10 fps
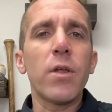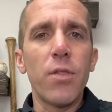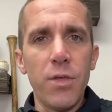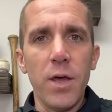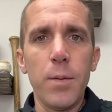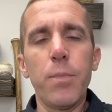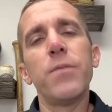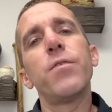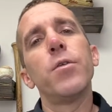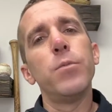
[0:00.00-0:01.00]
then. But
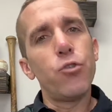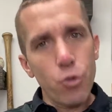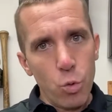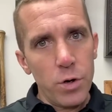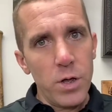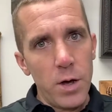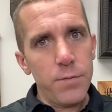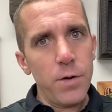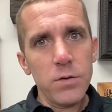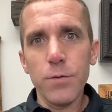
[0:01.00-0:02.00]
for the majority of
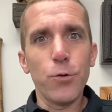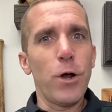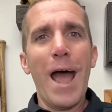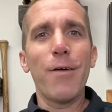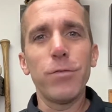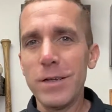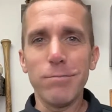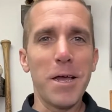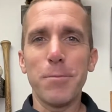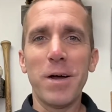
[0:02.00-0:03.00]
us, if you're an athlete
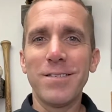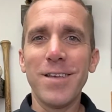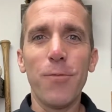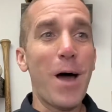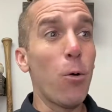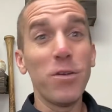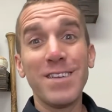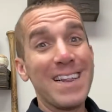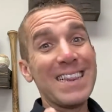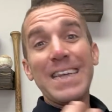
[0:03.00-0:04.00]
like myself, I wasn't
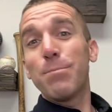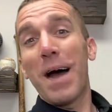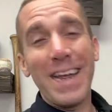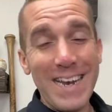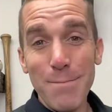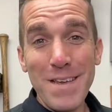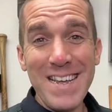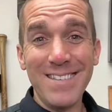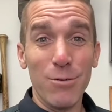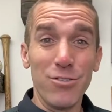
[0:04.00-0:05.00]
elite by any
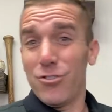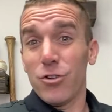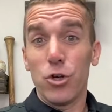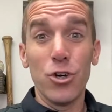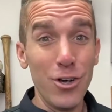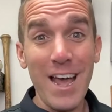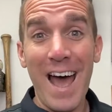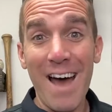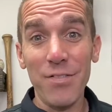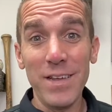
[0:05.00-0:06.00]
means. I was just a good
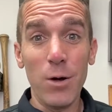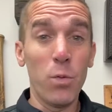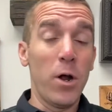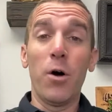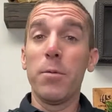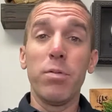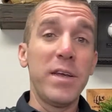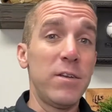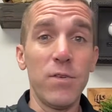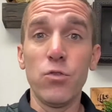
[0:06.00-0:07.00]
athlete. I went on and played
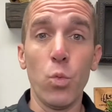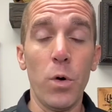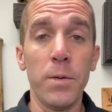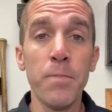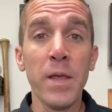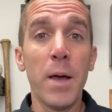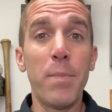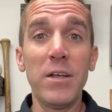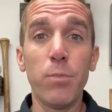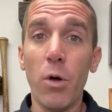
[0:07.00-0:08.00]
Division I
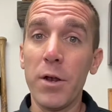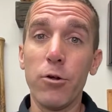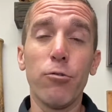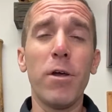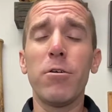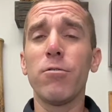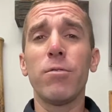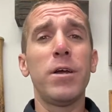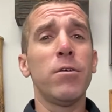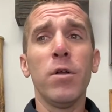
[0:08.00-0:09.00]
baseball, had a great
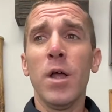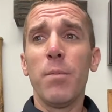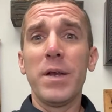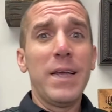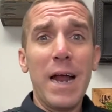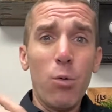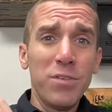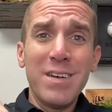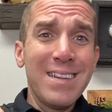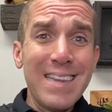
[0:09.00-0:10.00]
career. But again, I
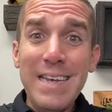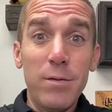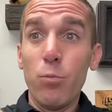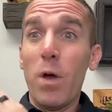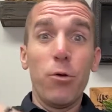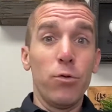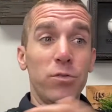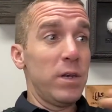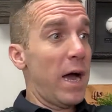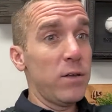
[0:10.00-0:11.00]
wasn't elite, whether it was in
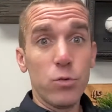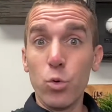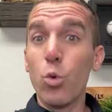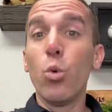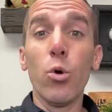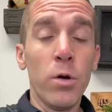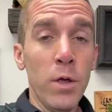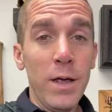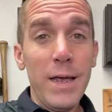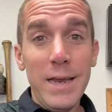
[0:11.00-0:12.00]
high school or
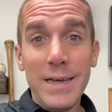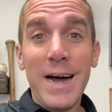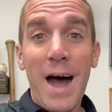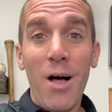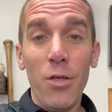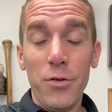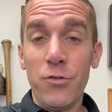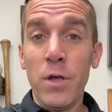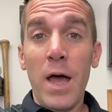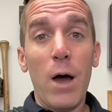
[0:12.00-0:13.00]
in college.
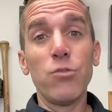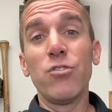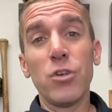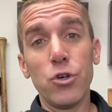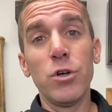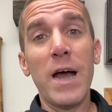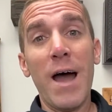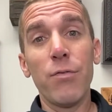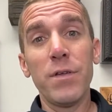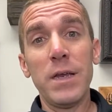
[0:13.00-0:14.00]
I was just a good
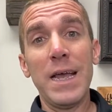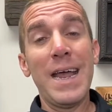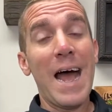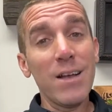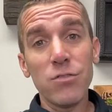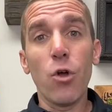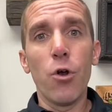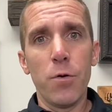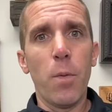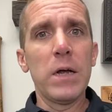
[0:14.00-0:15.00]
athlete. And I started my